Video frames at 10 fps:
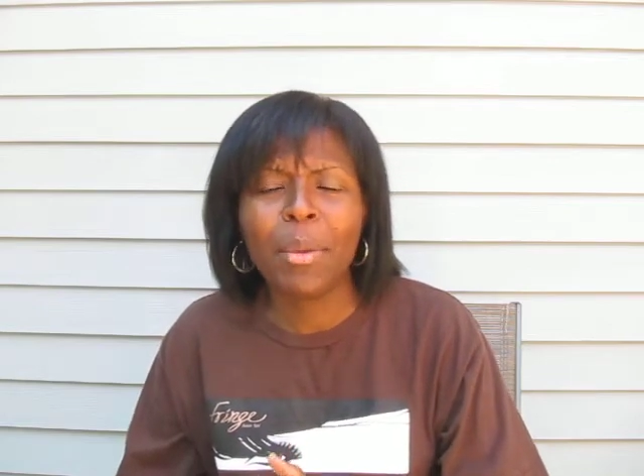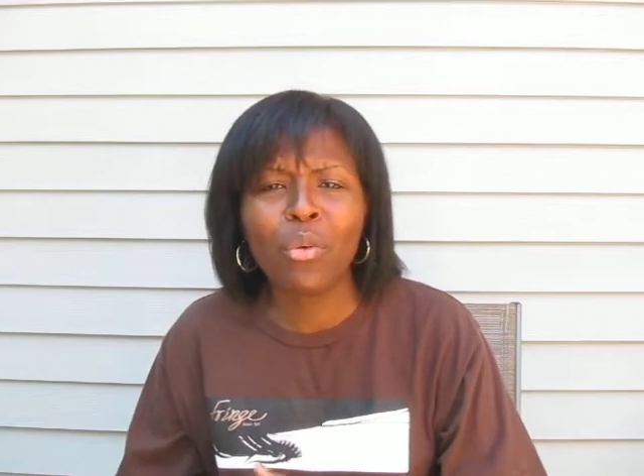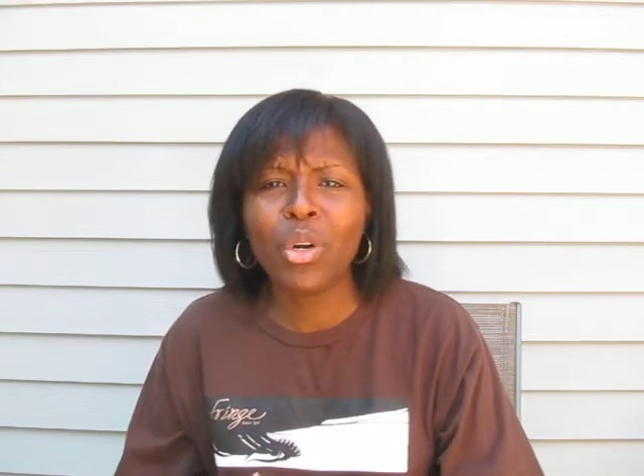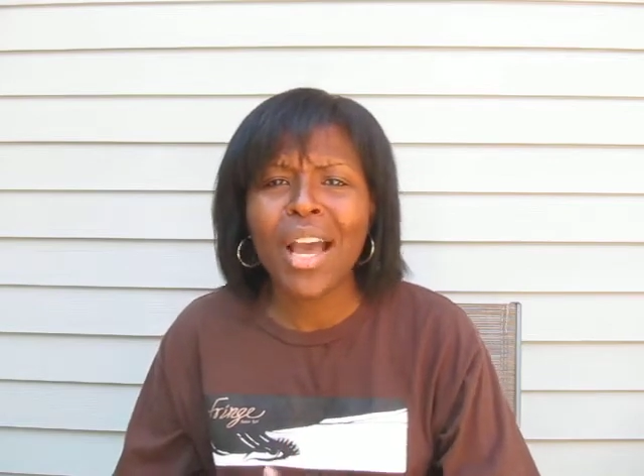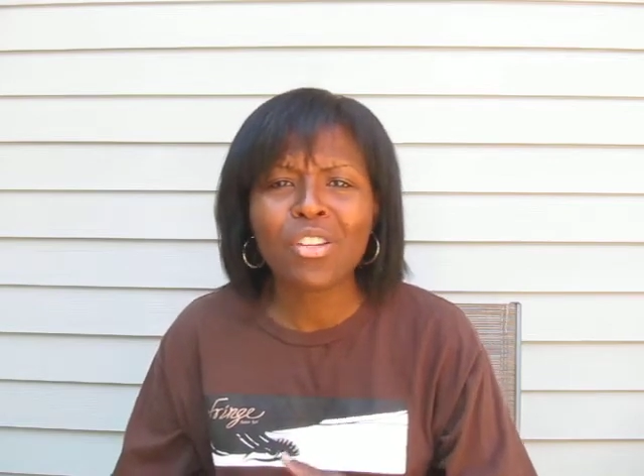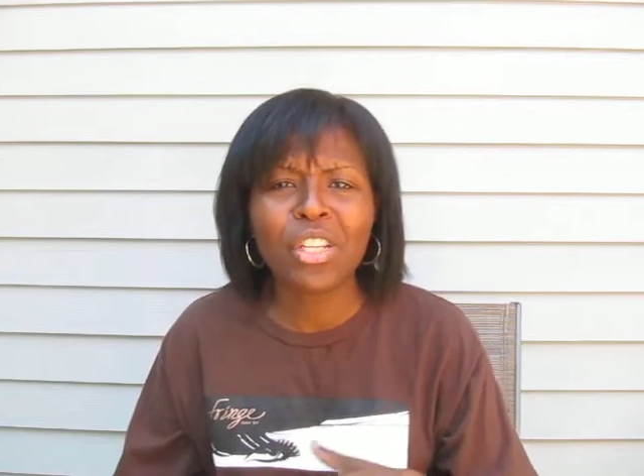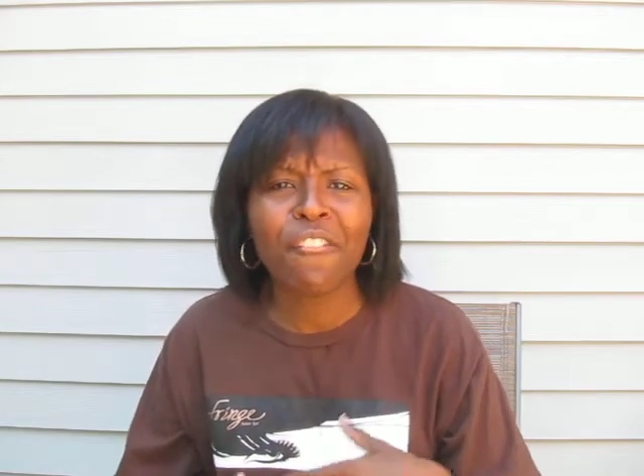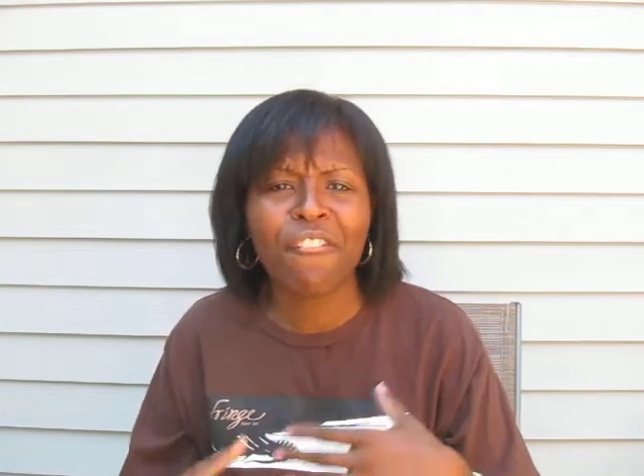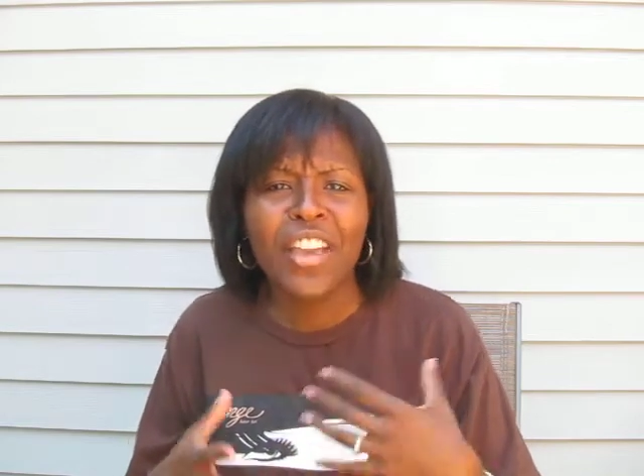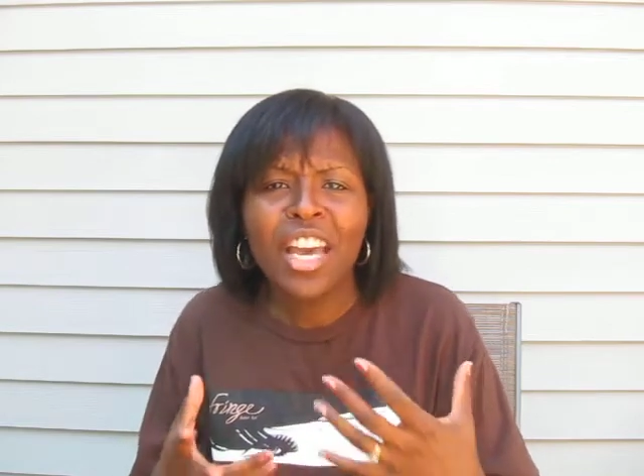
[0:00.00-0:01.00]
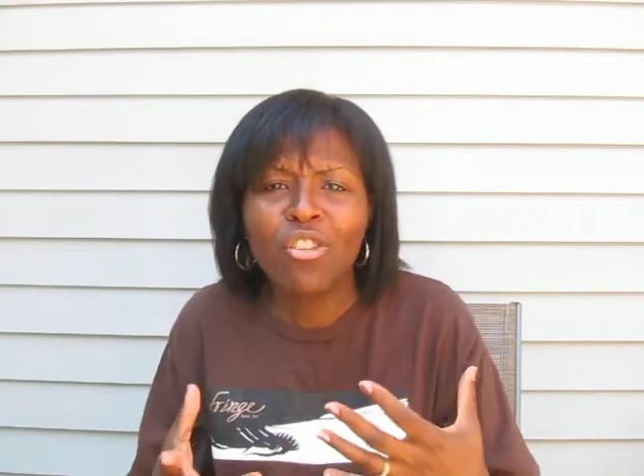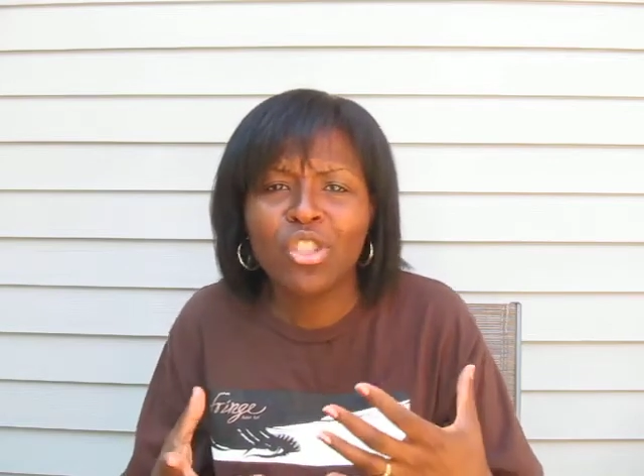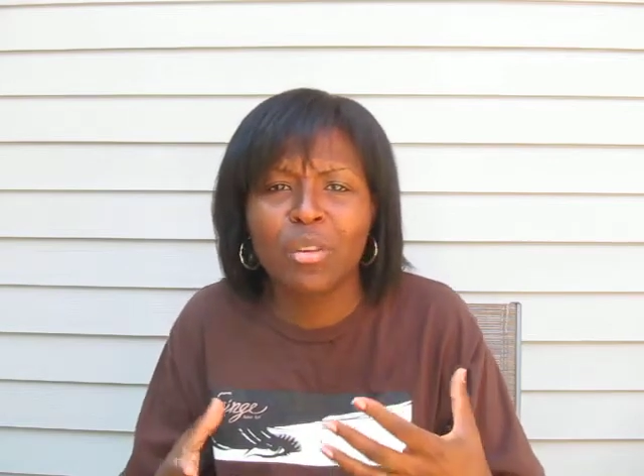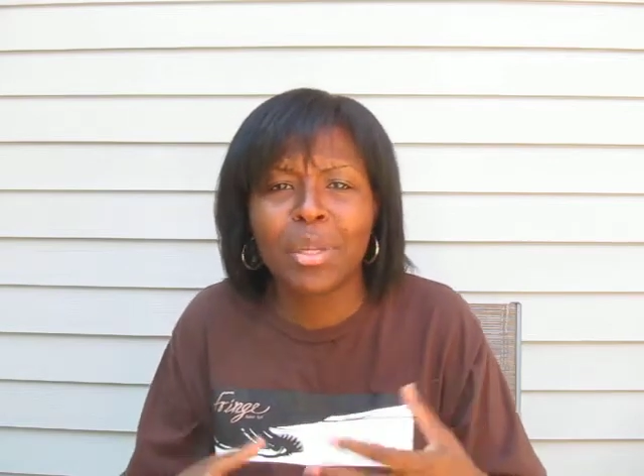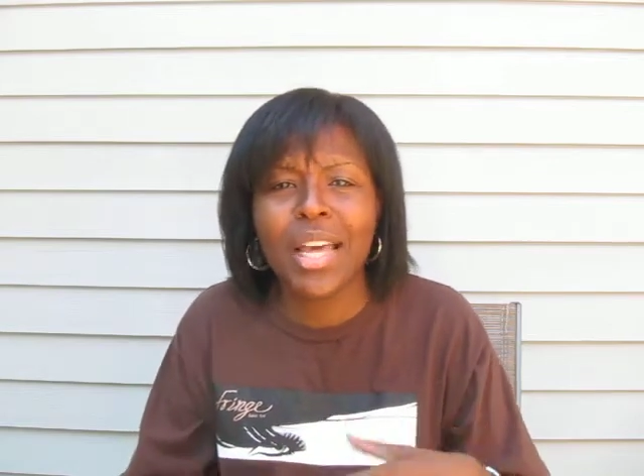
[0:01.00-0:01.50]
and will actually fail
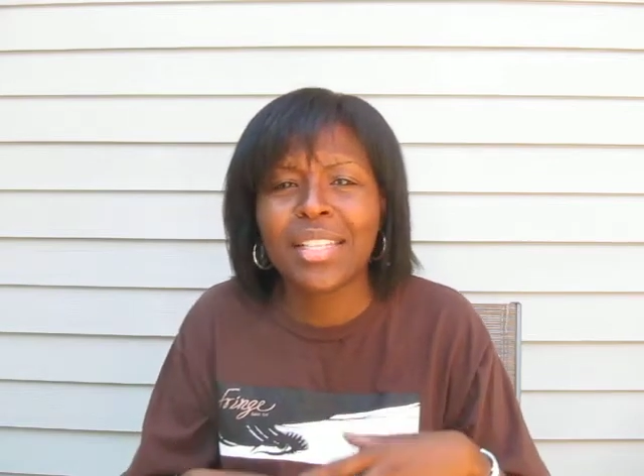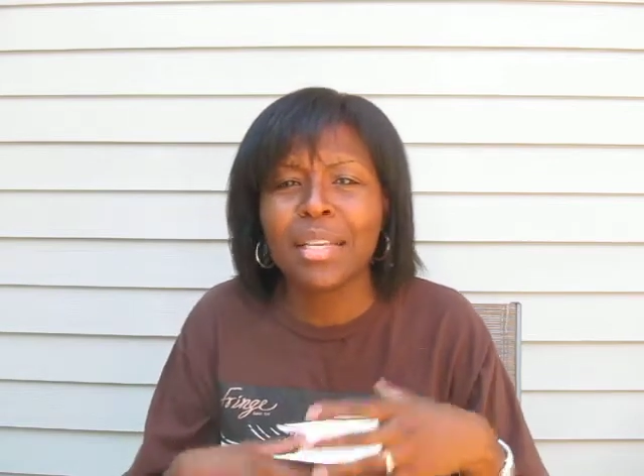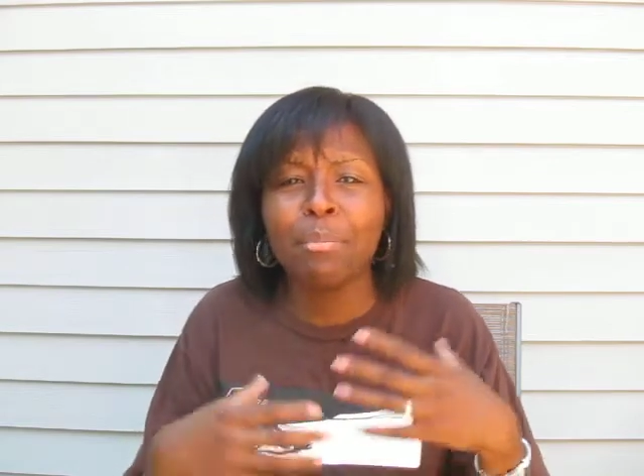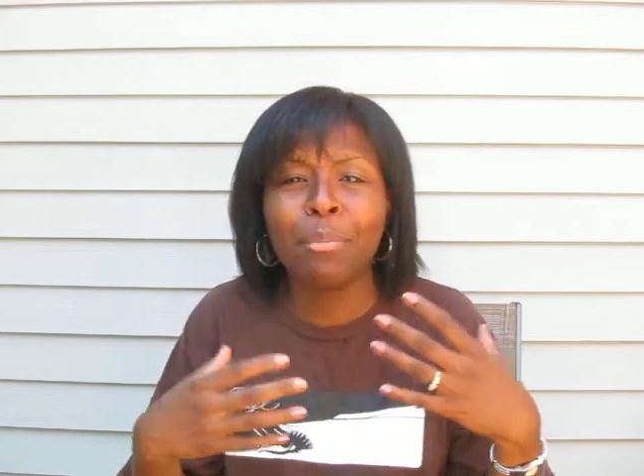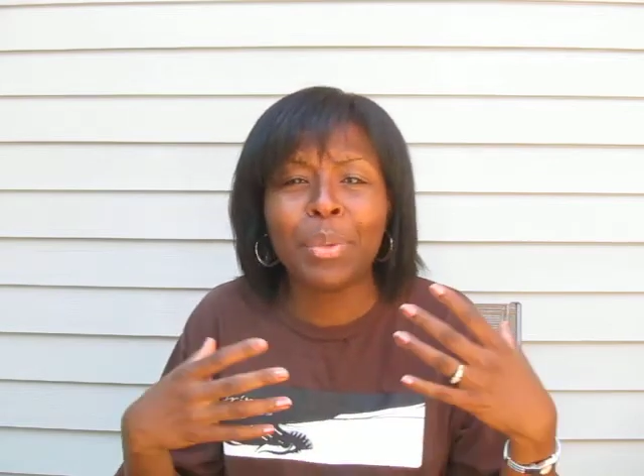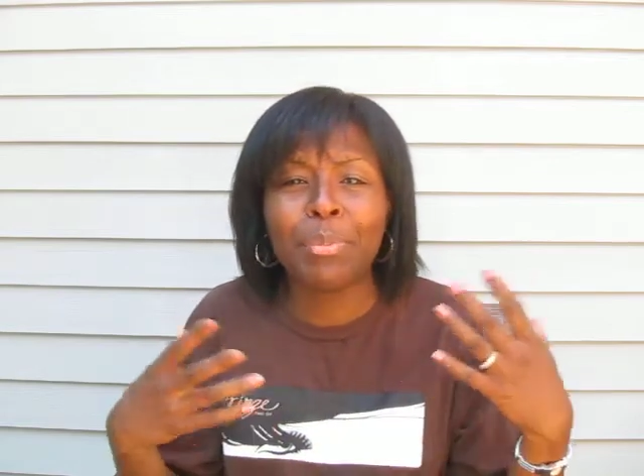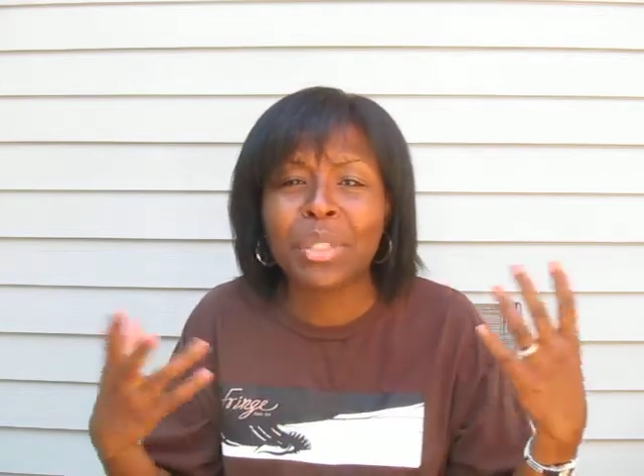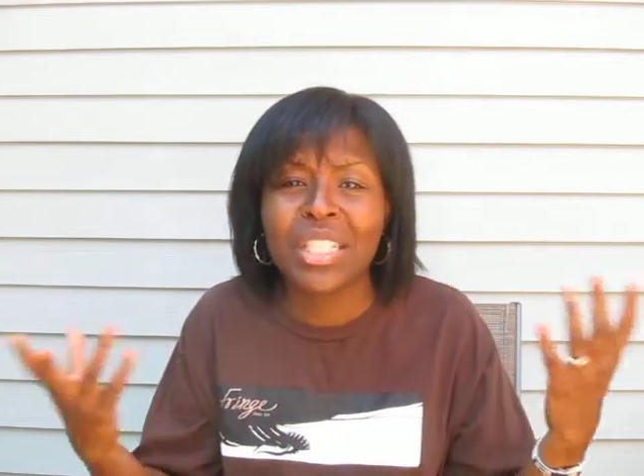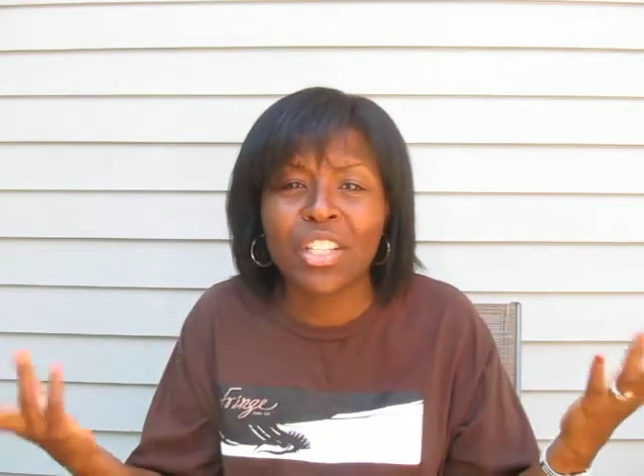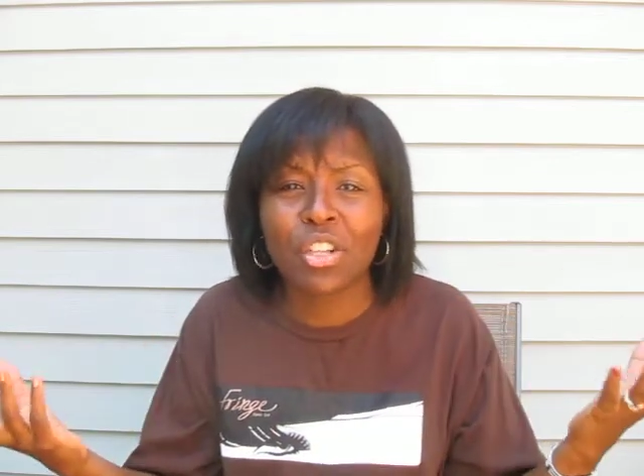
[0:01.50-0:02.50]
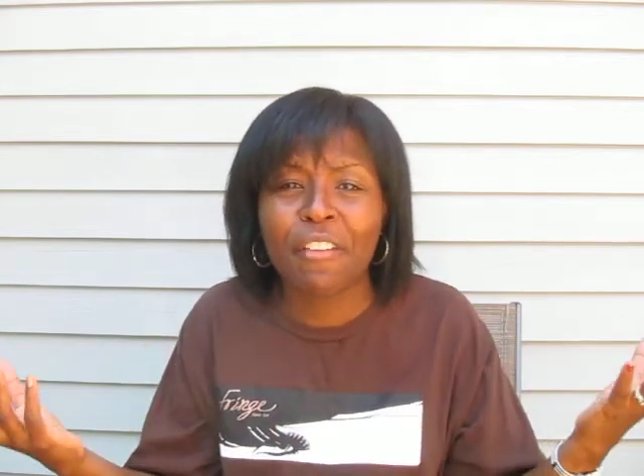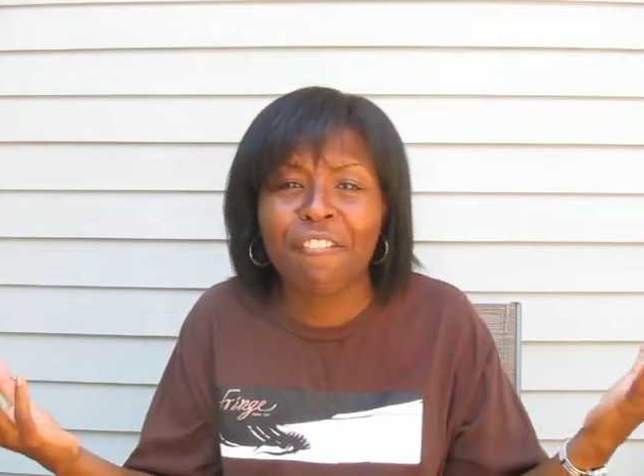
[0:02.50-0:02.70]
gym class and be potentially